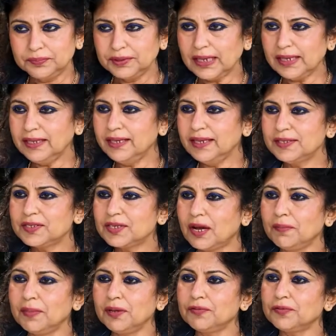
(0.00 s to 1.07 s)
delegates
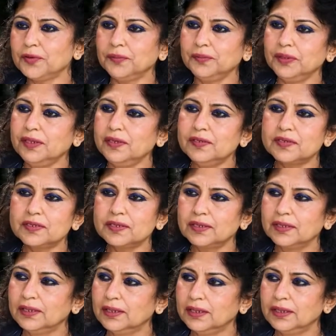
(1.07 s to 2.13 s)
coming from these
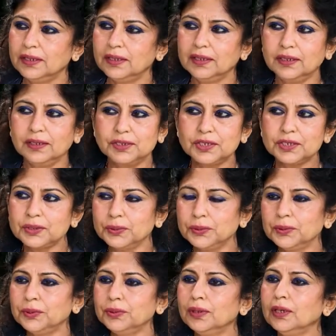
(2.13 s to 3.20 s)

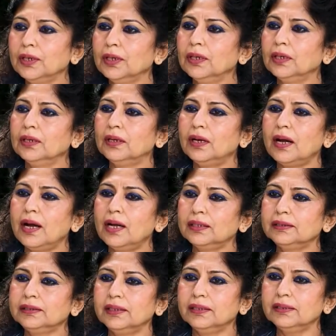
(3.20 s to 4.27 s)
two,
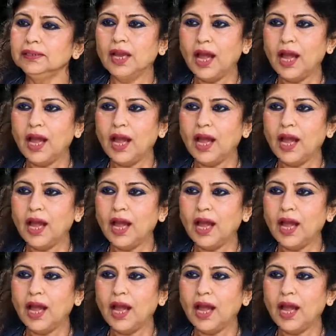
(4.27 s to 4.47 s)
I think,